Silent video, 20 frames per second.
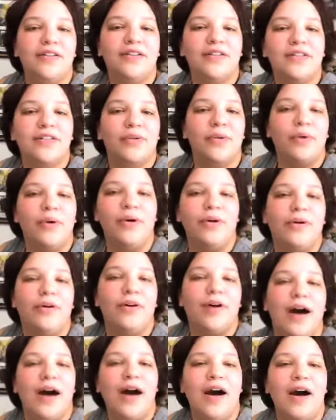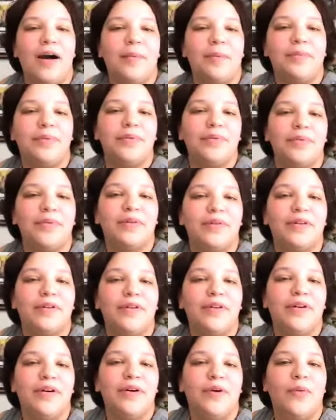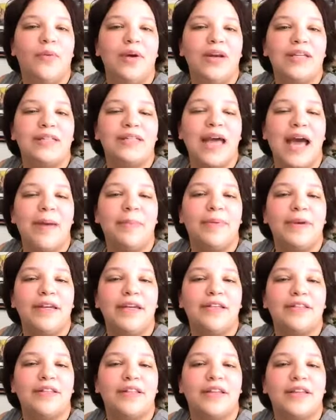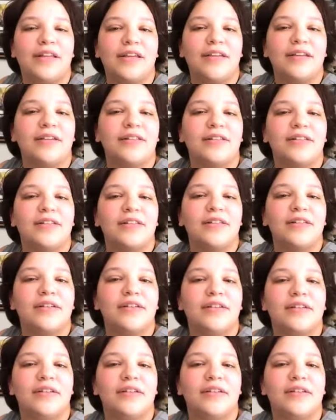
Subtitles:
Scroll up. What is happening to things?